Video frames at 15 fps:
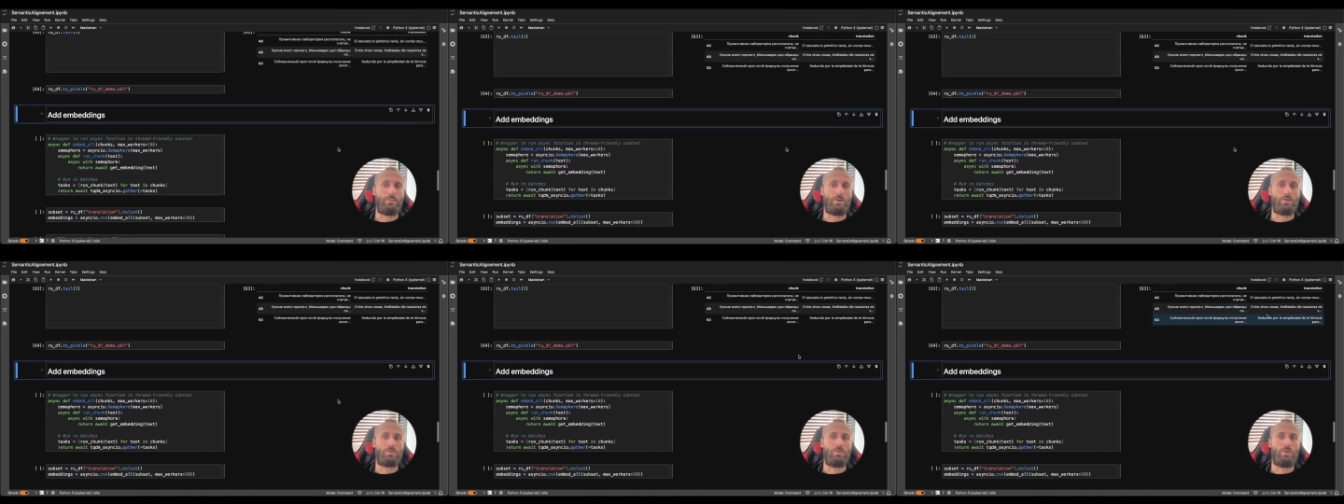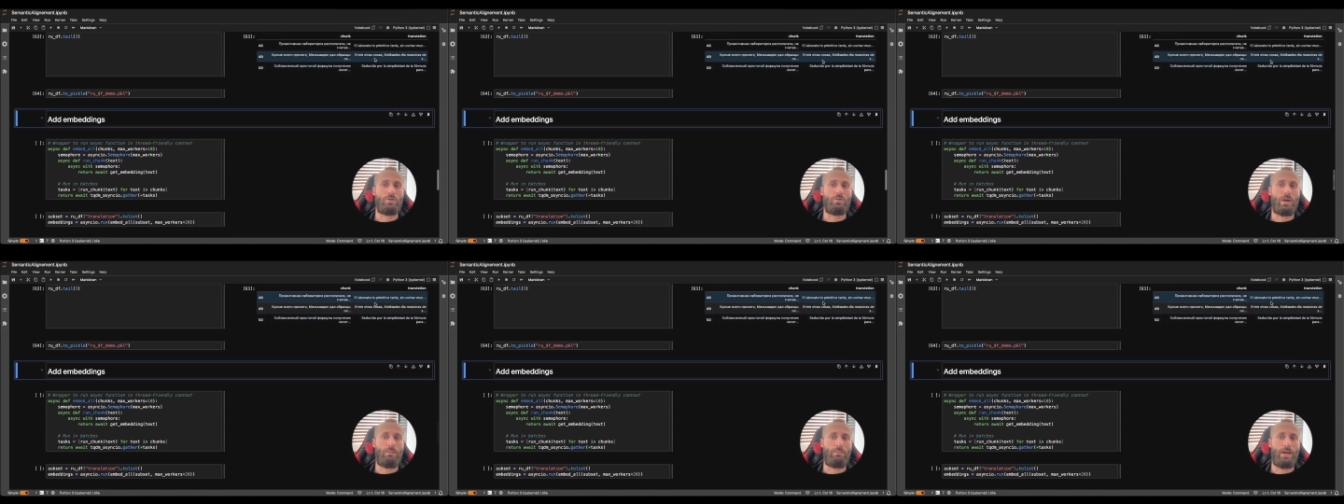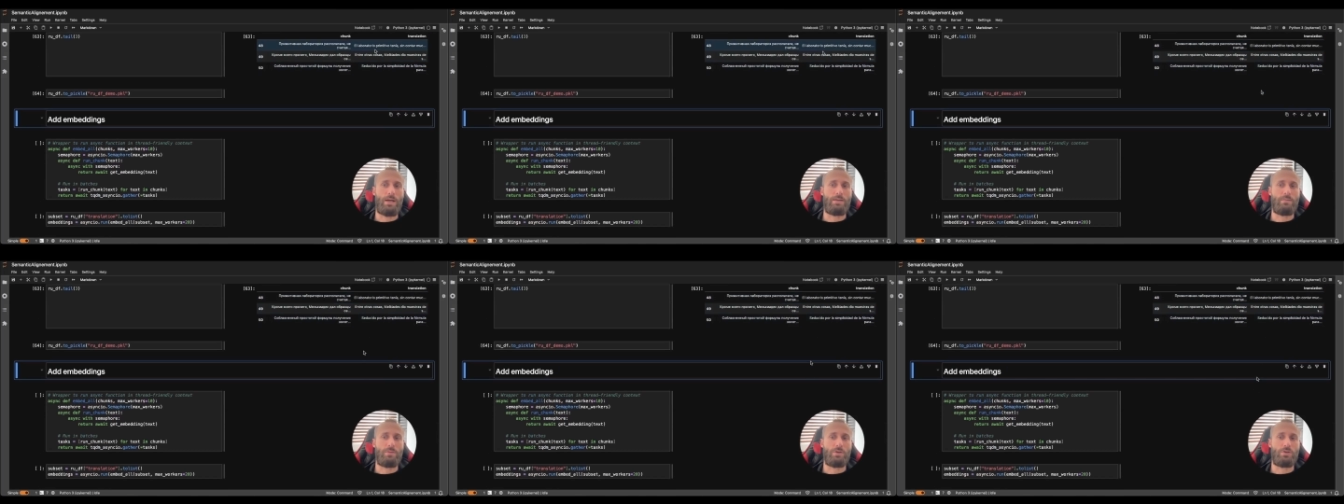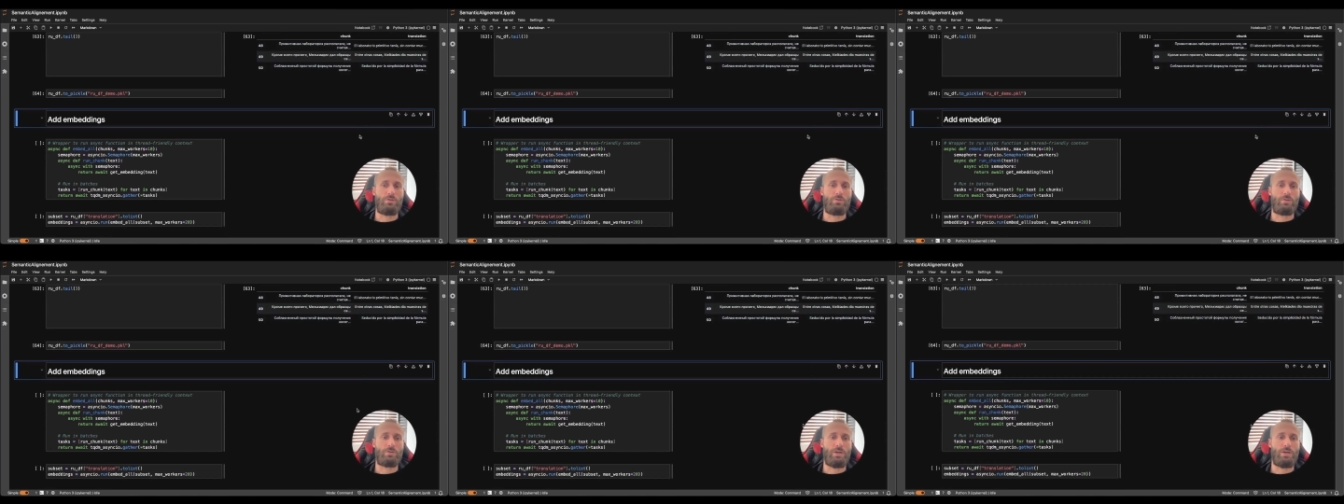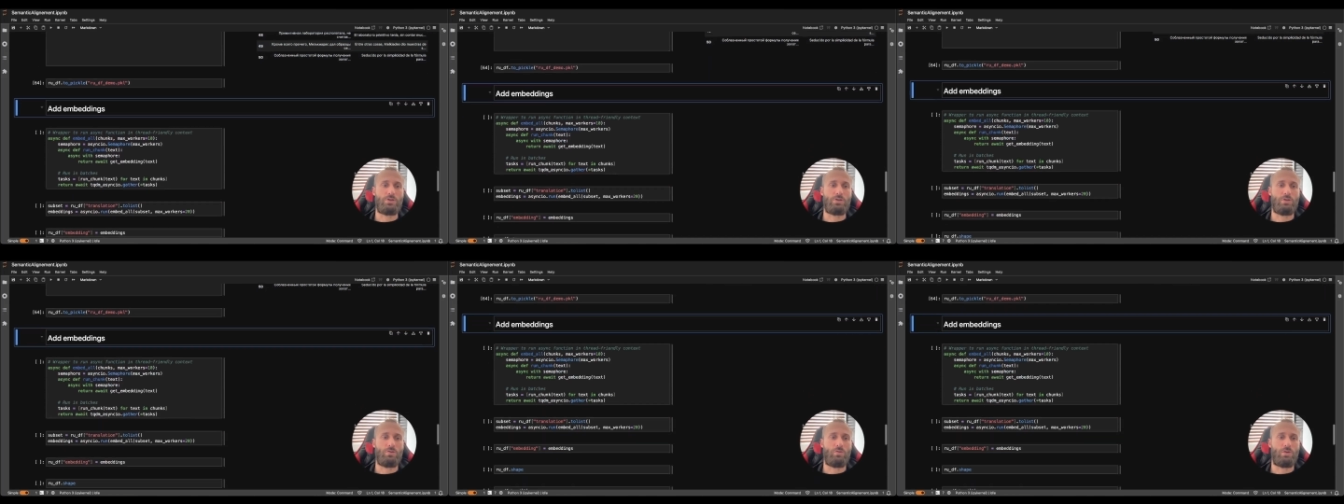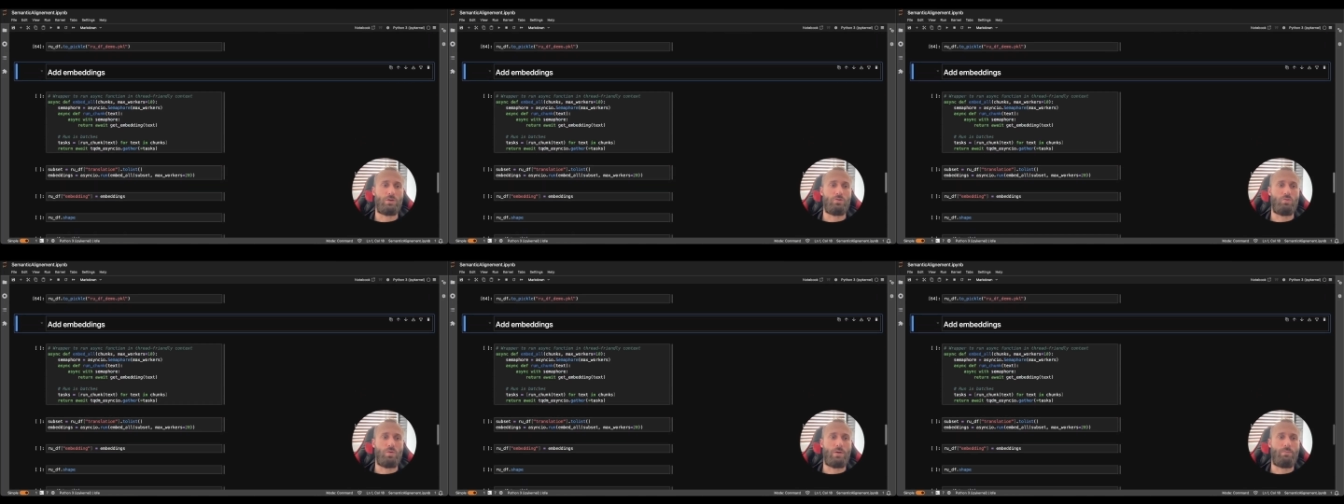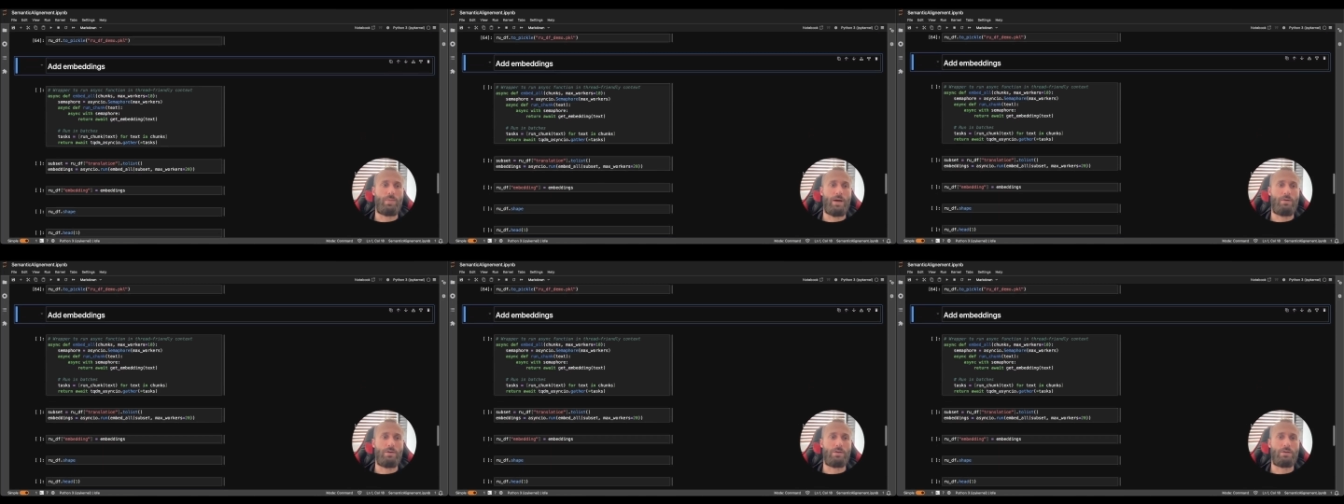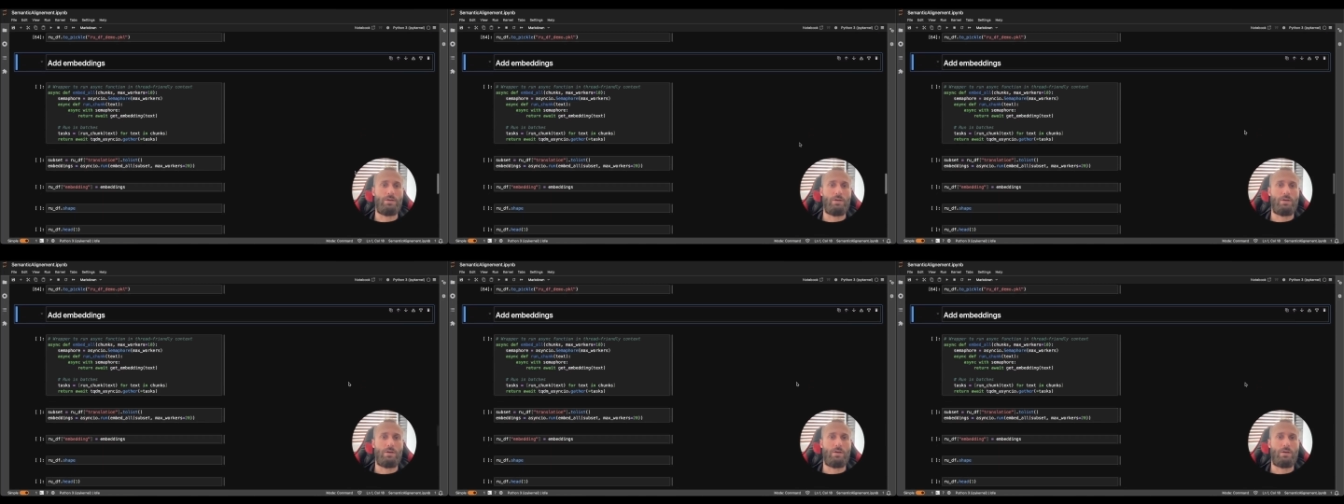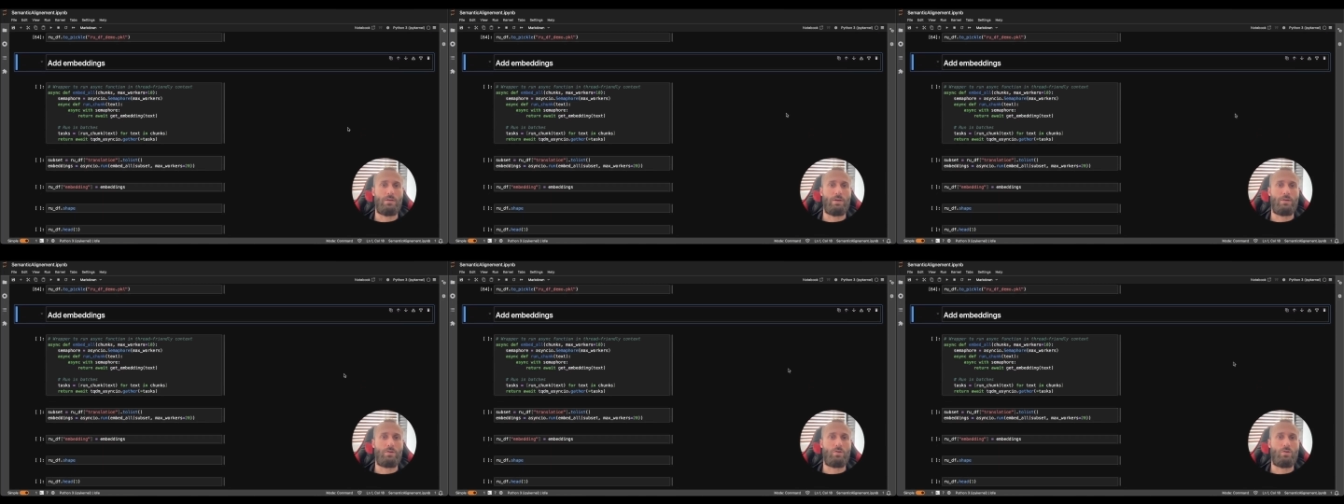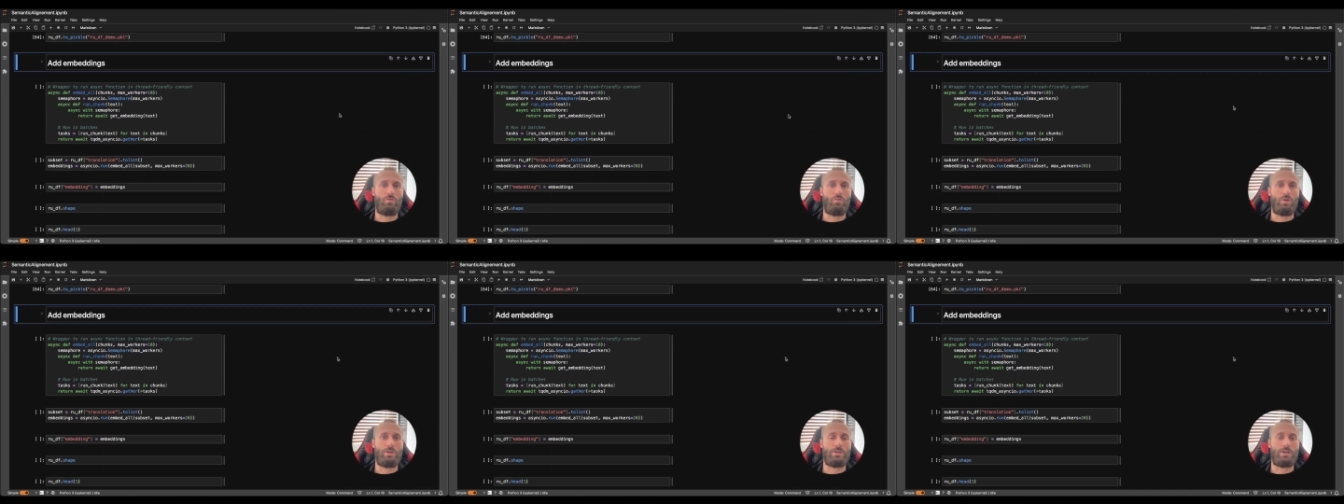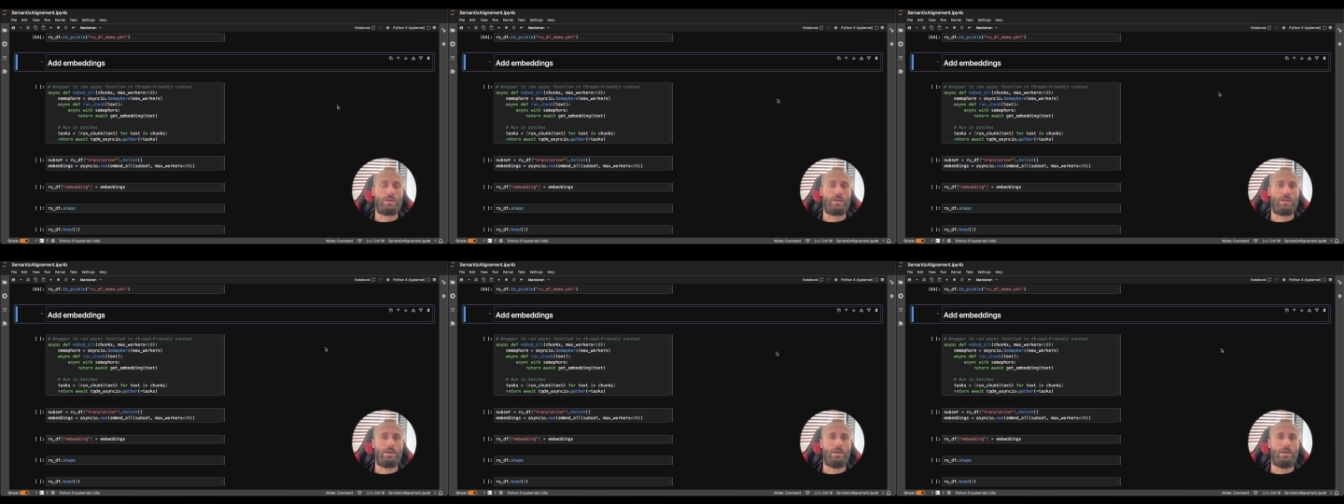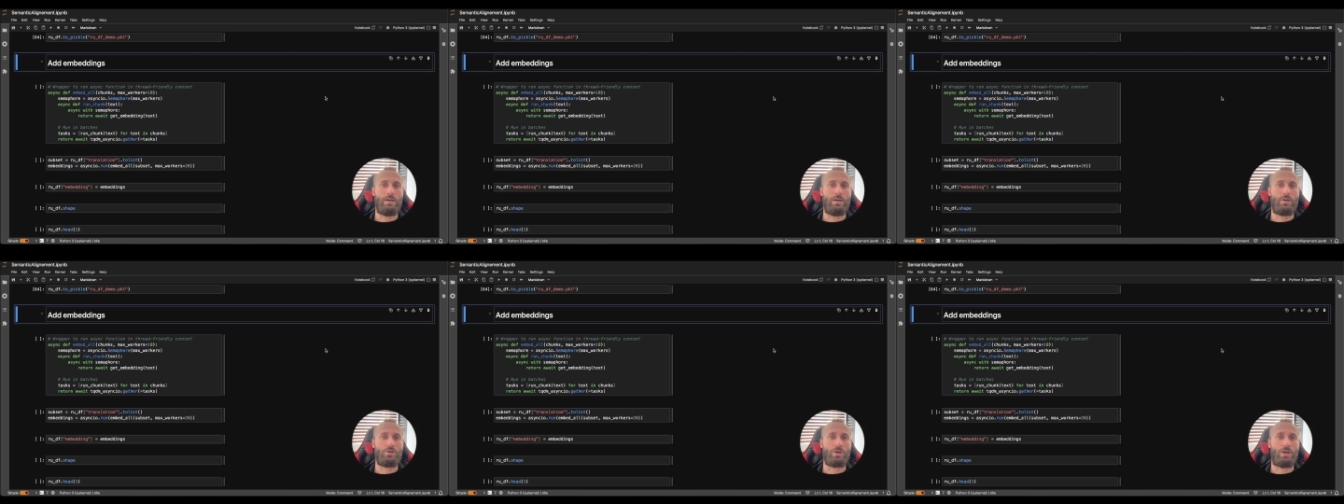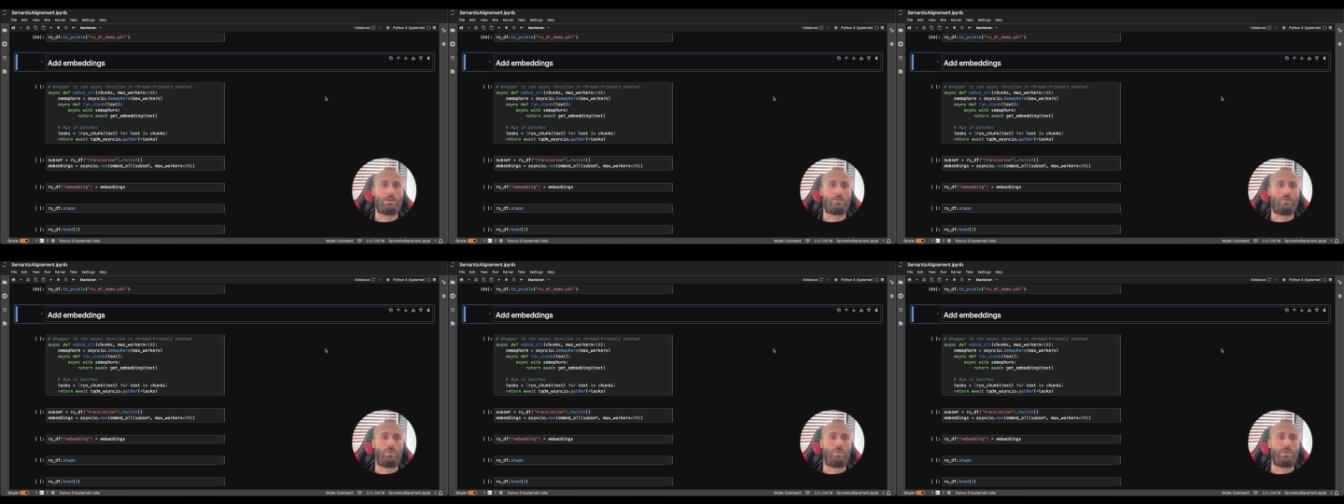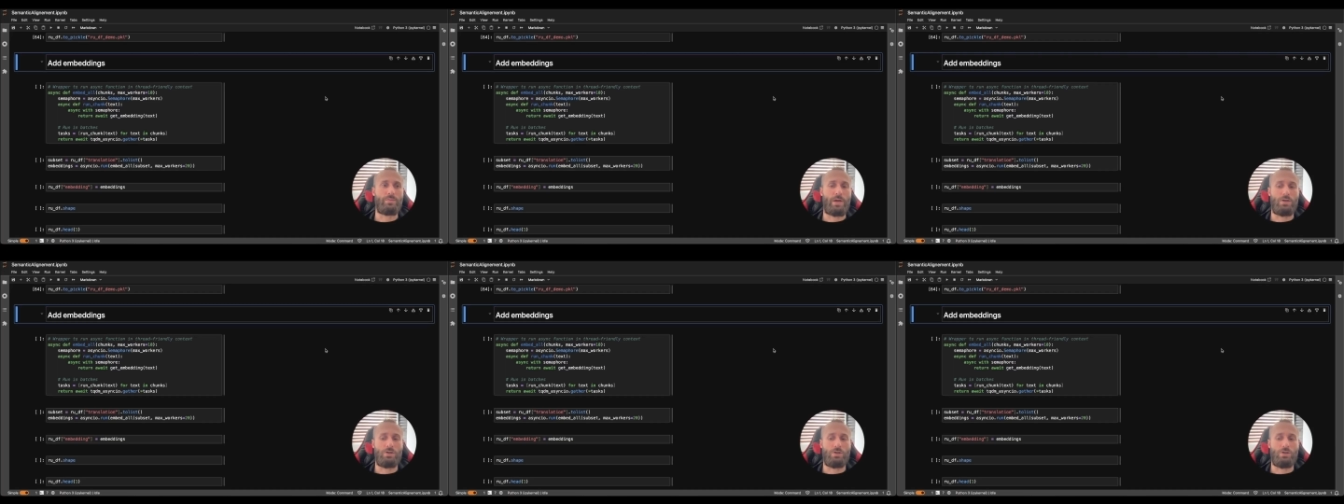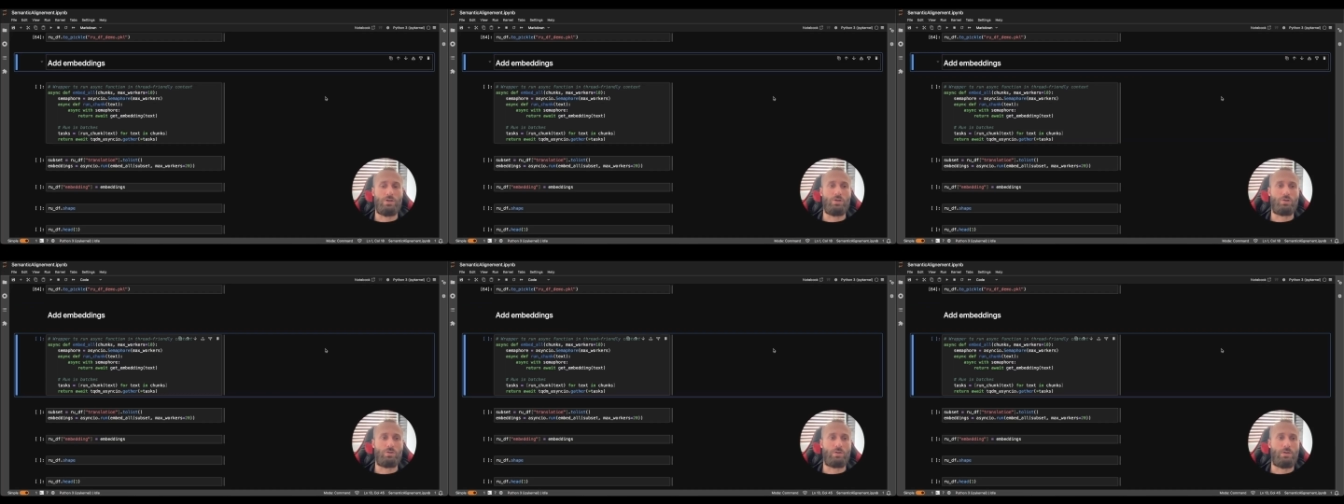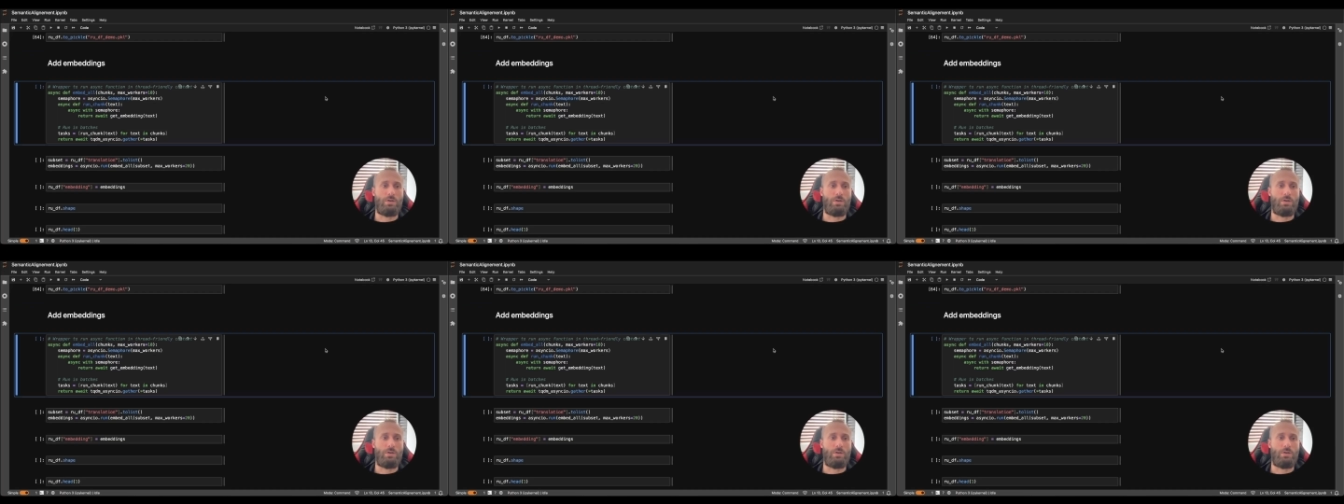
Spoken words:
because we want to embed the machine translation in order to compare it later on with chunks from Spanish edition.